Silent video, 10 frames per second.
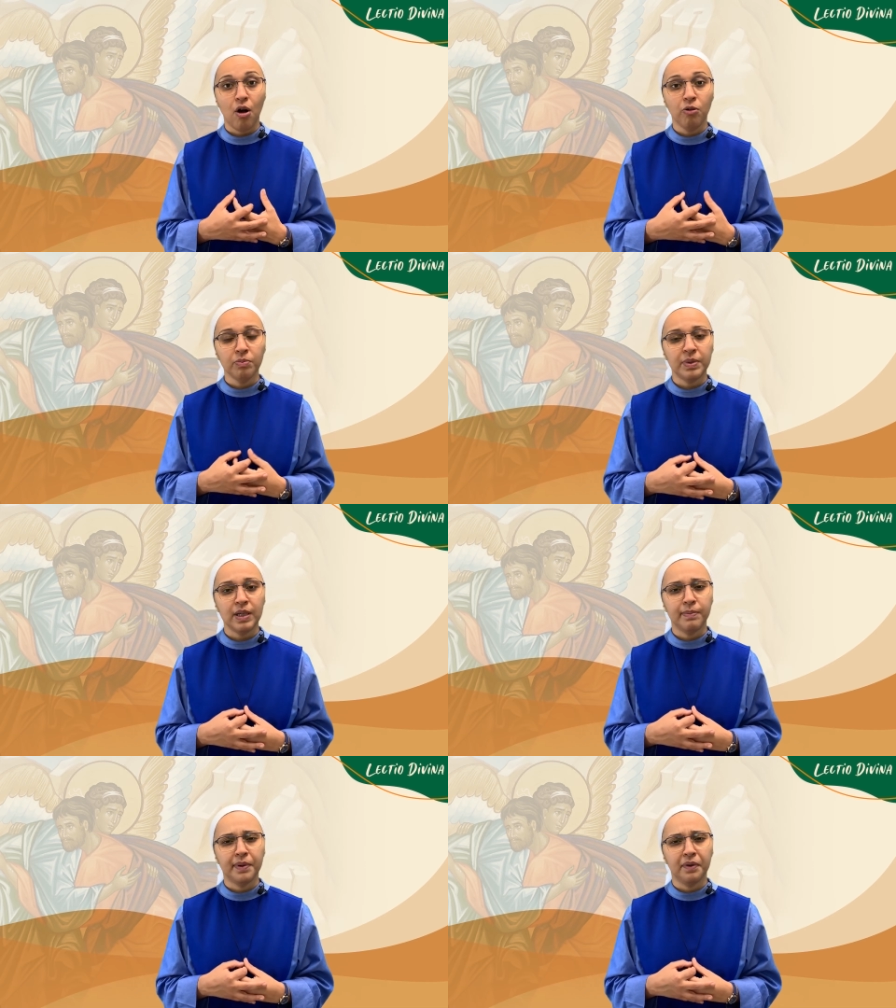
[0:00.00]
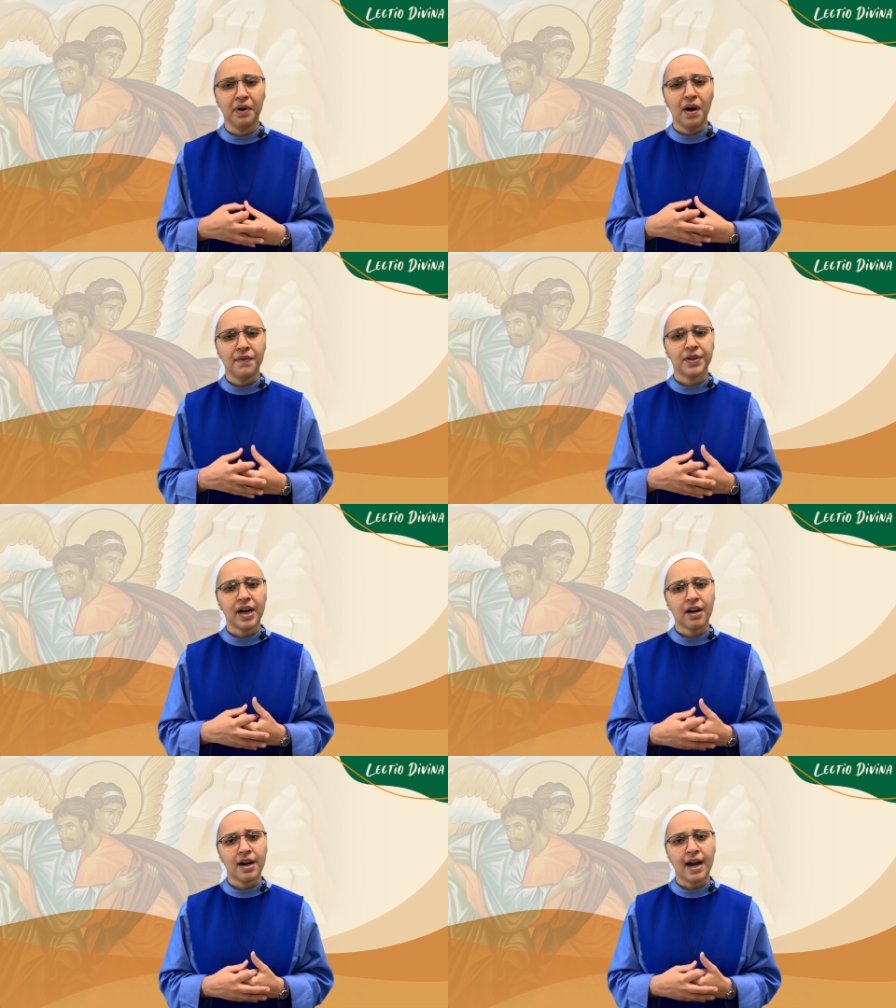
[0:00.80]
own people, for
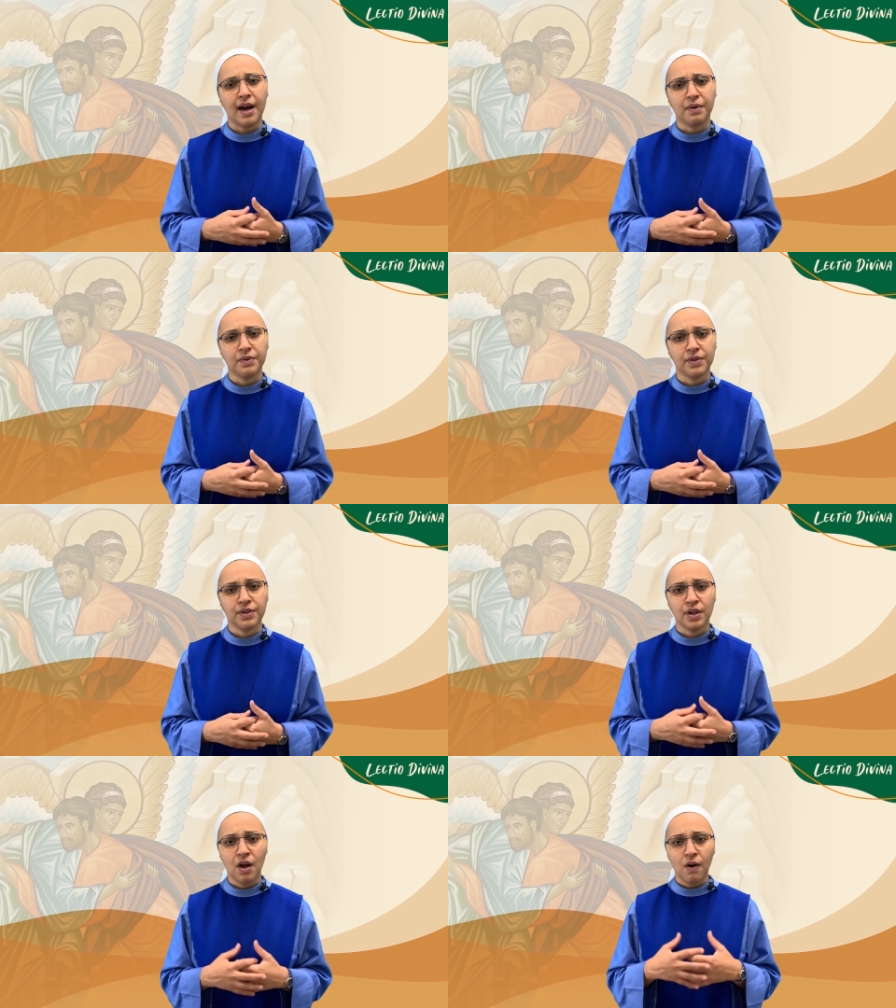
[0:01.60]
our house,